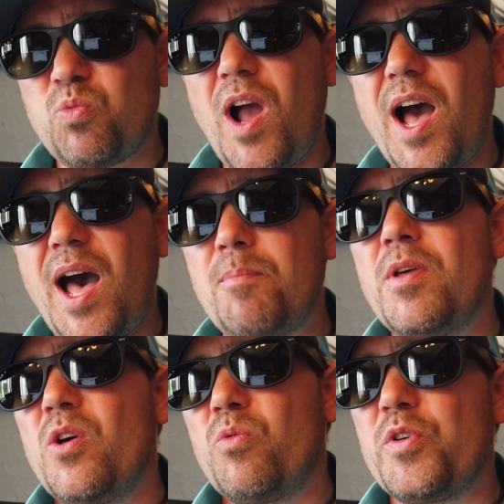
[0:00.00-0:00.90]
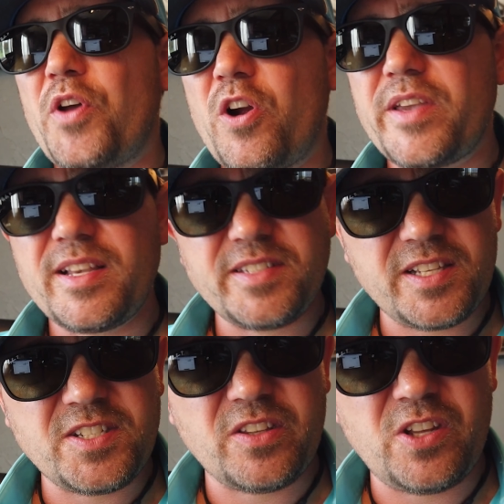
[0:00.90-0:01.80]
Rob with
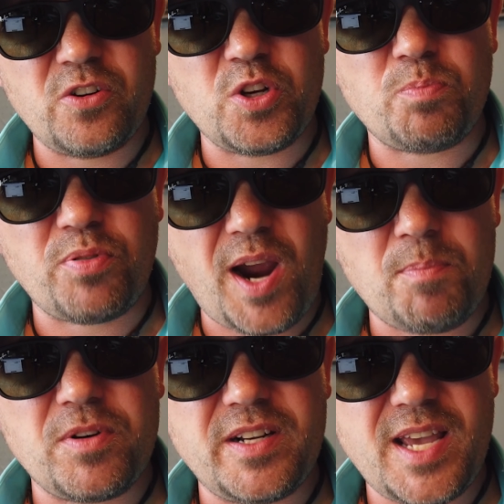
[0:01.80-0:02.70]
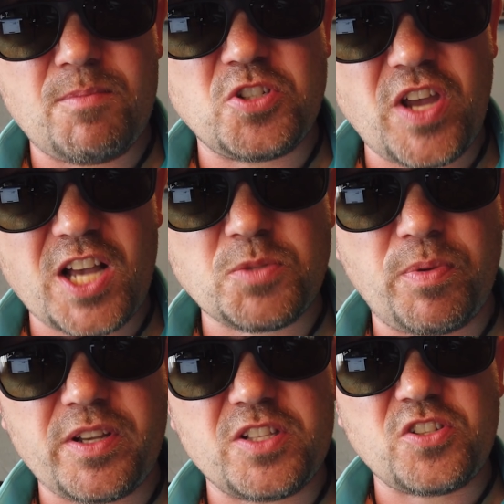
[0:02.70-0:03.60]
RKC Toledo, your property damage
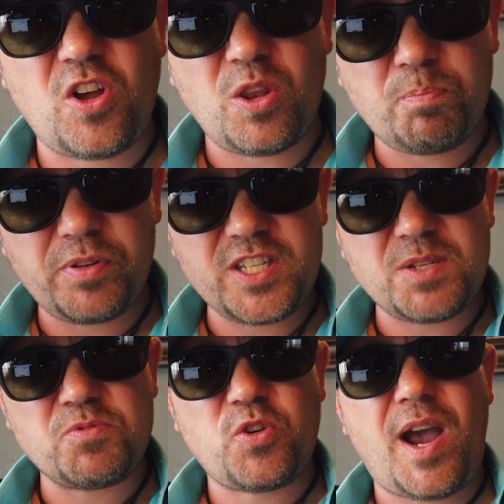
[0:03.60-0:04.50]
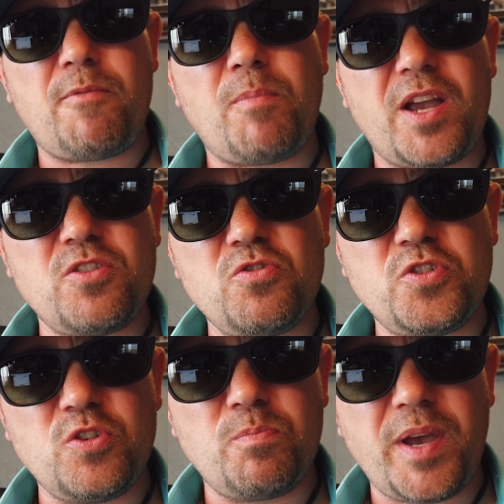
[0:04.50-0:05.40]
expert consultant. Please subscribe to my
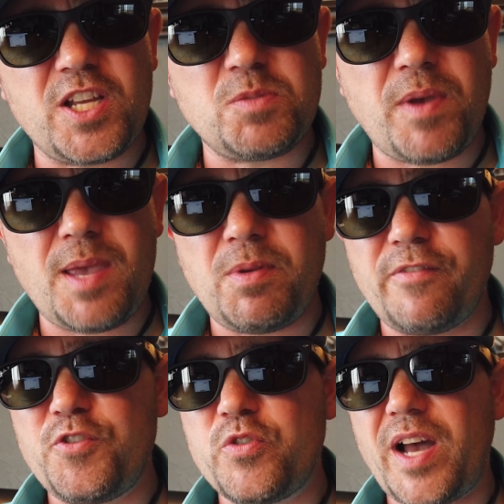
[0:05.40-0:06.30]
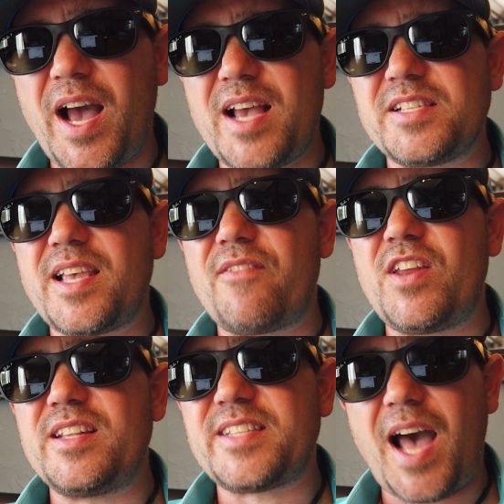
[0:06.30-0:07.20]
YouTube page, baby. If you guys have
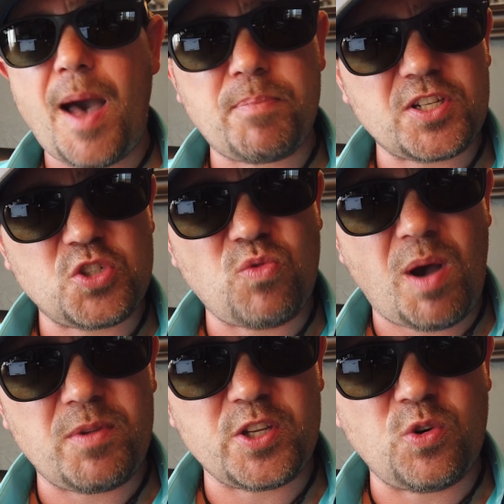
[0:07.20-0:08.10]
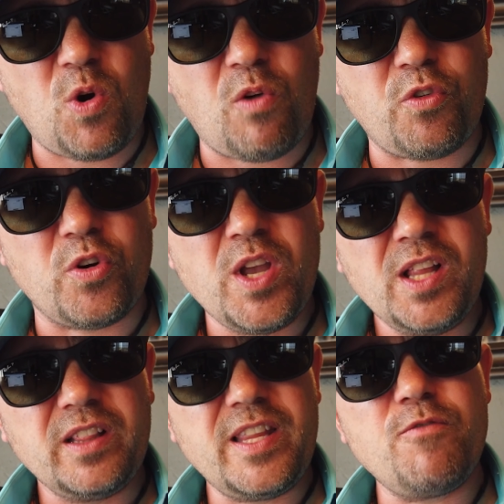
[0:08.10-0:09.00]
any topics you want me to go over,
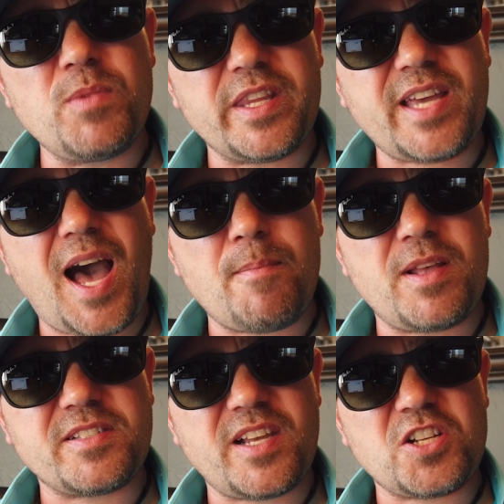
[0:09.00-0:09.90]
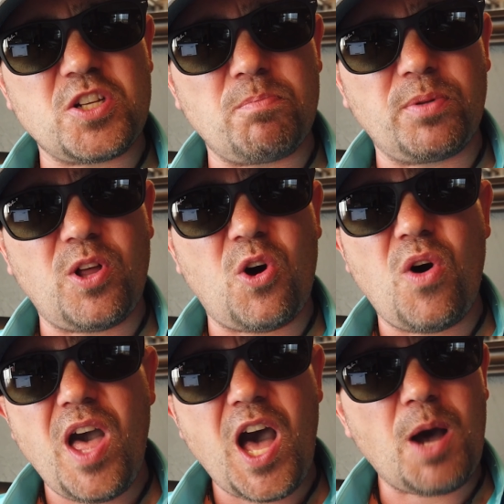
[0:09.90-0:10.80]
leave them in the comment section
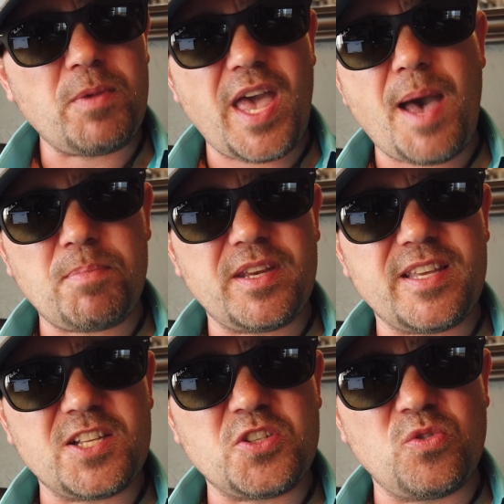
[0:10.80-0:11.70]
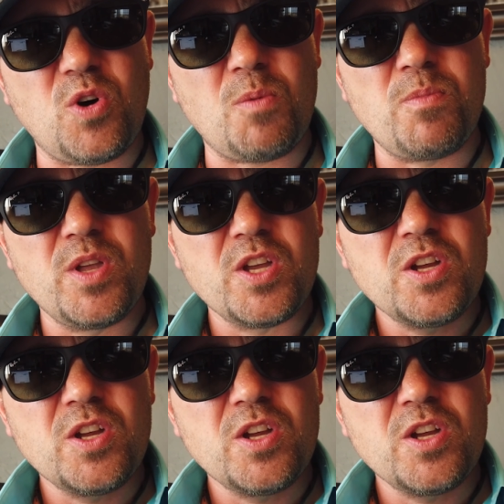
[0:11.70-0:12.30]
below. I'll be happy to get to them.